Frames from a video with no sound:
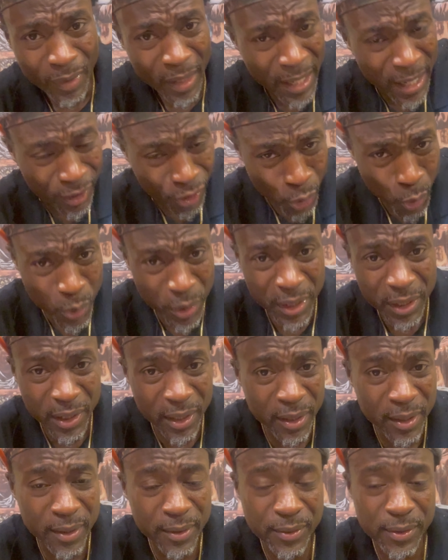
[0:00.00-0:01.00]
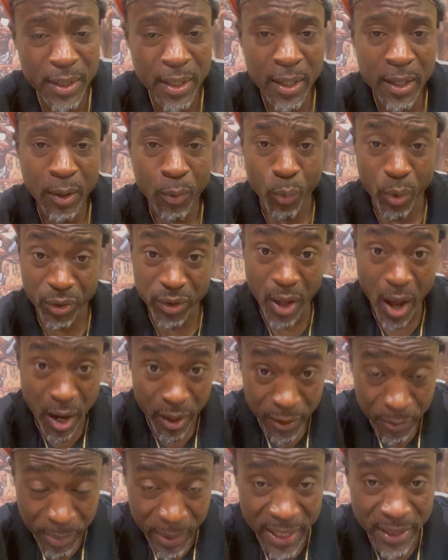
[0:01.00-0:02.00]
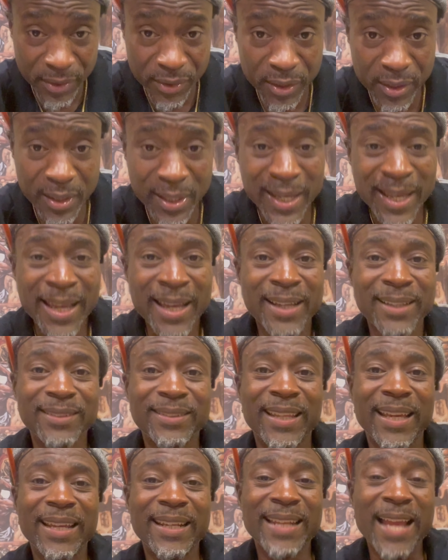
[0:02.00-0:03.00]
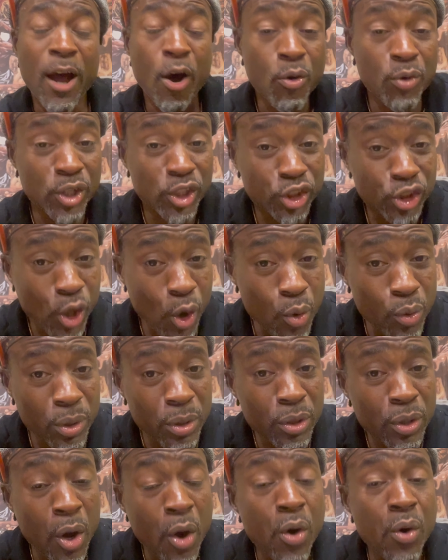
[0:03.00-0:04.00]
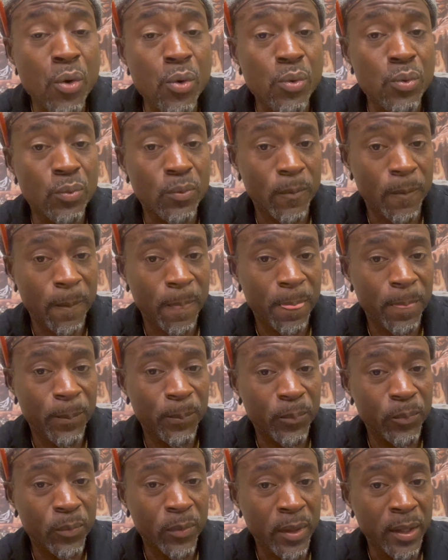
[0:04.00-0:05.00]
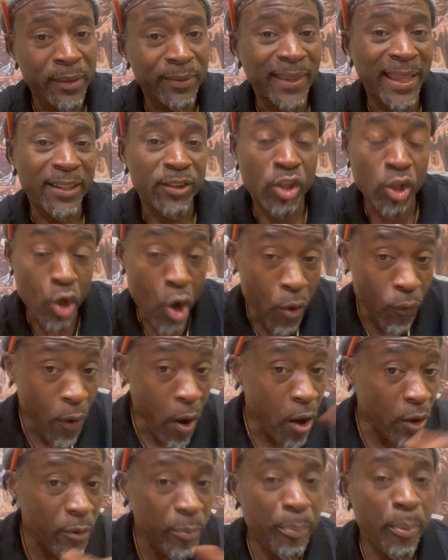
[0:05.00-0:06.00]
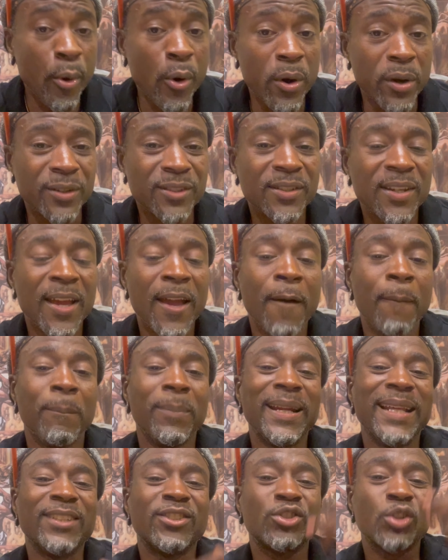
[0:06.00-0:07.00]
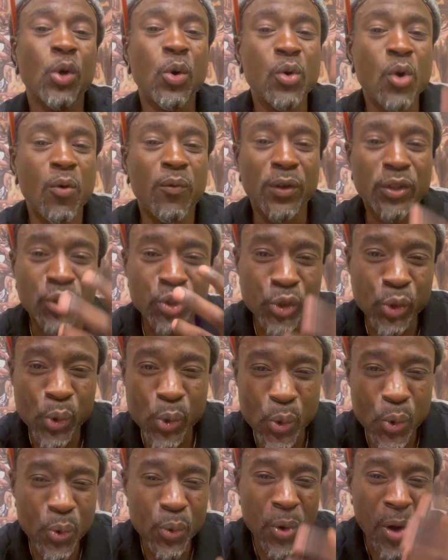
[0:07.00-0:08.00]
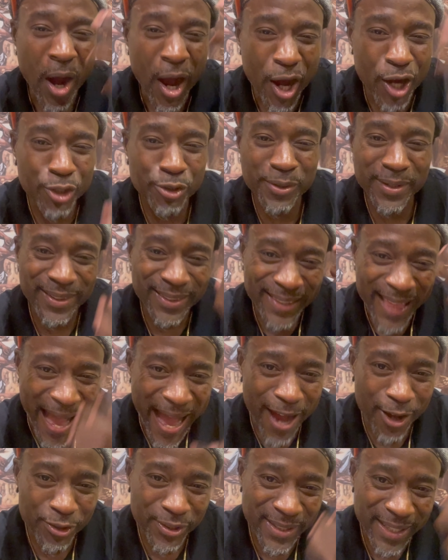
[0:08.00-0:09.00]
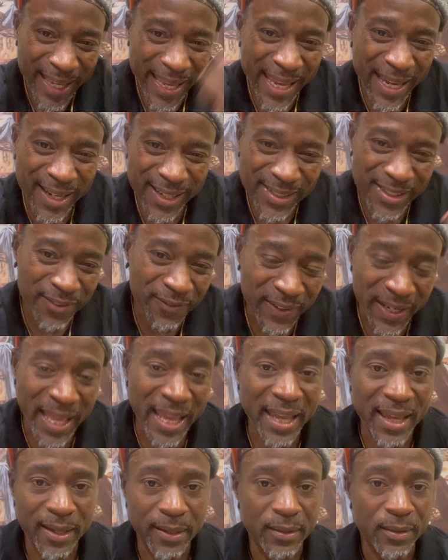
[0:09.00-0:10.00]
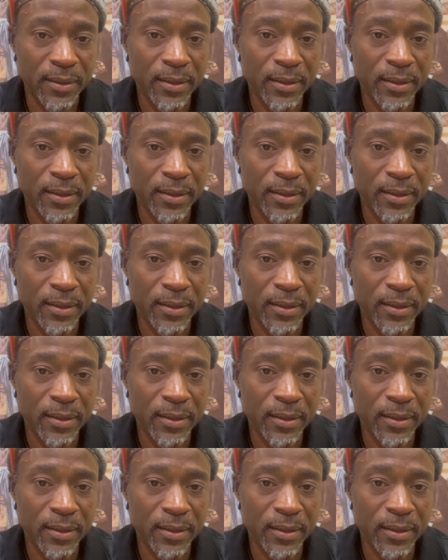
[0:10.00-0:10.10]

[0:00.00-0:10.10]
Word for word: at 20 years worth of occupation, they not only stole the gold, they took over all the ports, but they stole over 200,000 acres of land